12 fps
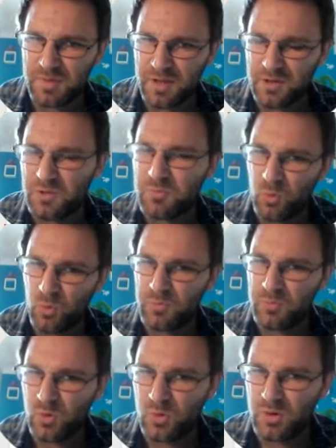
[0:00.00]
they look
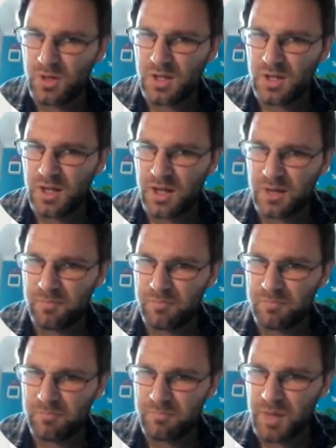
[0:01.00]
more
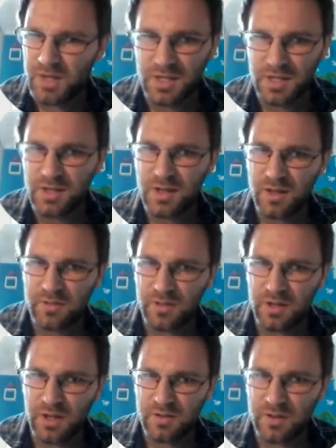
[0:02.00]
mucky
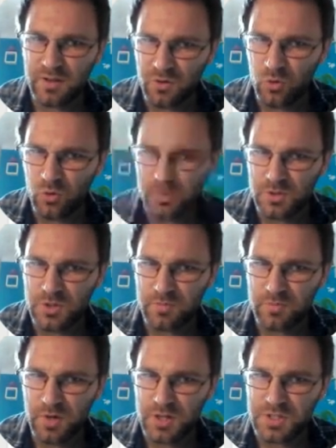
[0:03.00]
than a normal
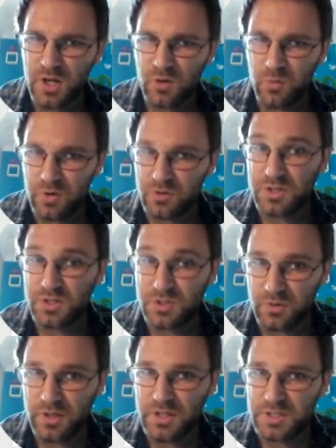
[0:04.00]
toothbrush. We also
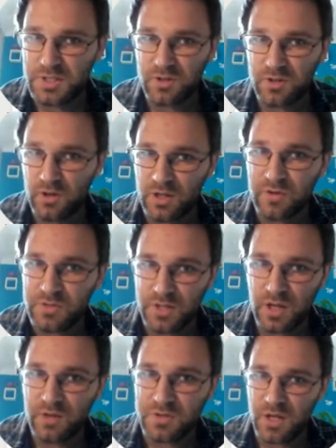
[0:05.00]
saw that she's got loads and
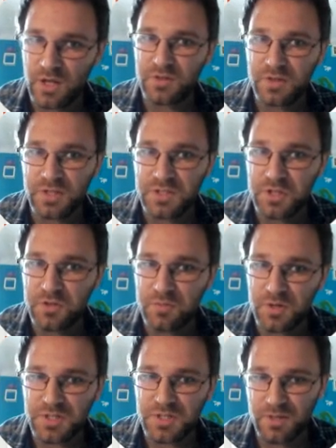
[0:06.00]
loads and loads of these
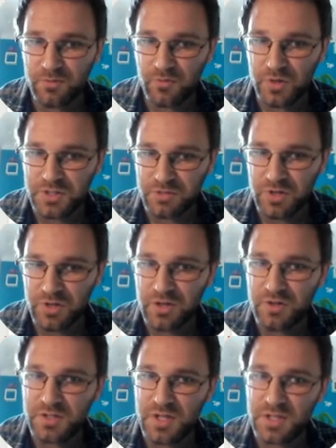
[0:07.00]
toothbrushes, some of which she
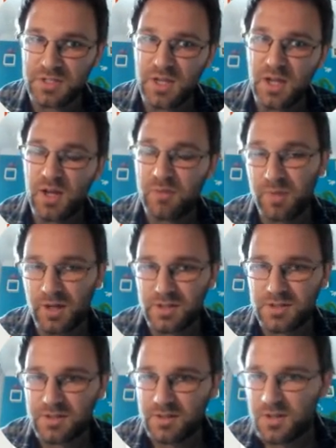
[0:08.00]
reuses,
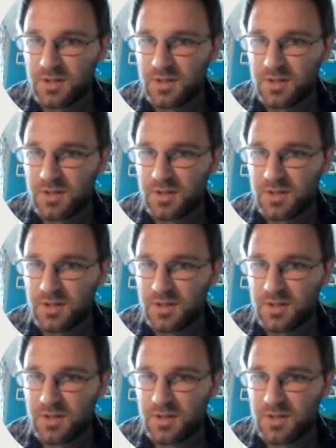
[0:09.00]
but